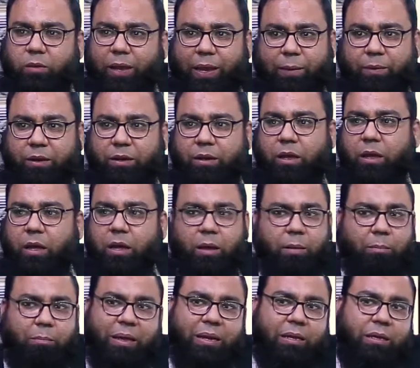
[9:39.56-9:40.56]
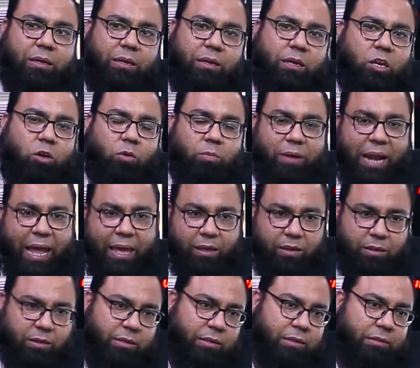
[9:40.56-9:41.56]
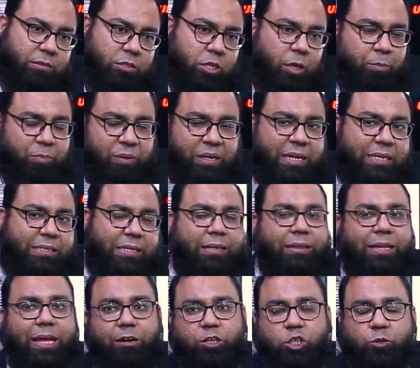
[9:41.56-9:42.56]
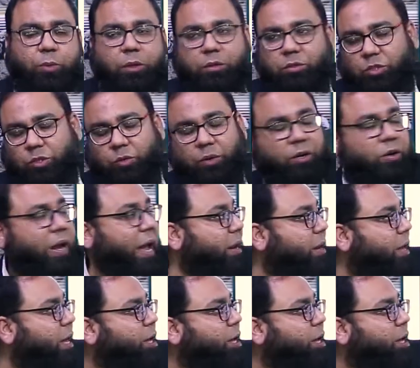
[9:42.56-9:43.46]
know, even many, you know, like companies, and they are sponsoring, right?